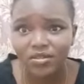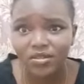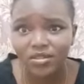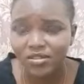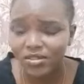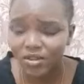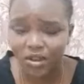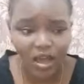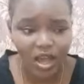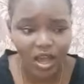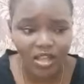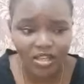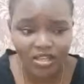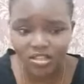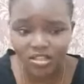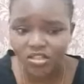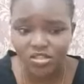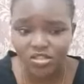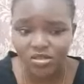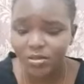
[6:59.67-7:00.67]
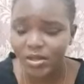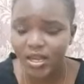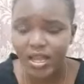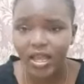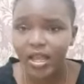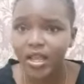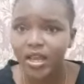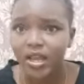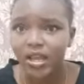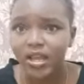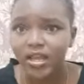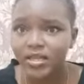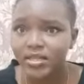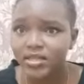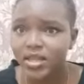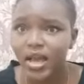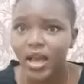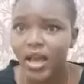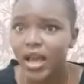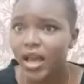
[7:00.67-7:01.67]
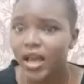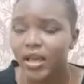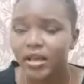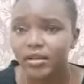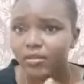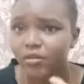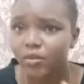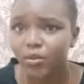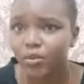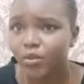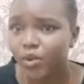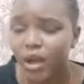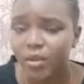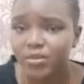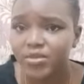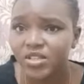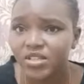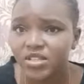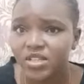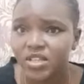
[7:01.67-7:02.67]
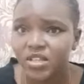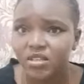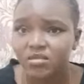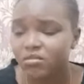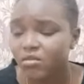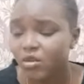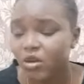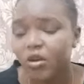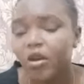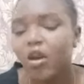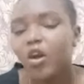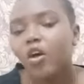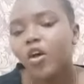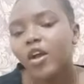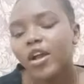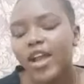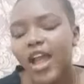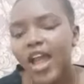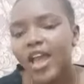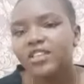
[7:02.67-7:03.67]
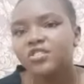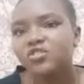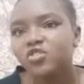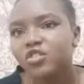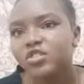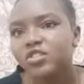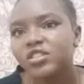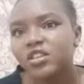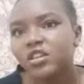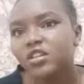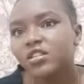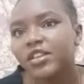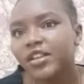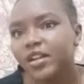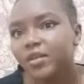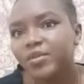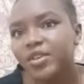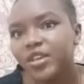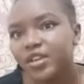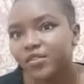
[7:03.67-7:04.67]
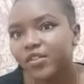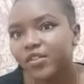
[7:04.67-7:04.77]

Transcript: So he just be like, yeah, I'm just guys don't tell that I'm here for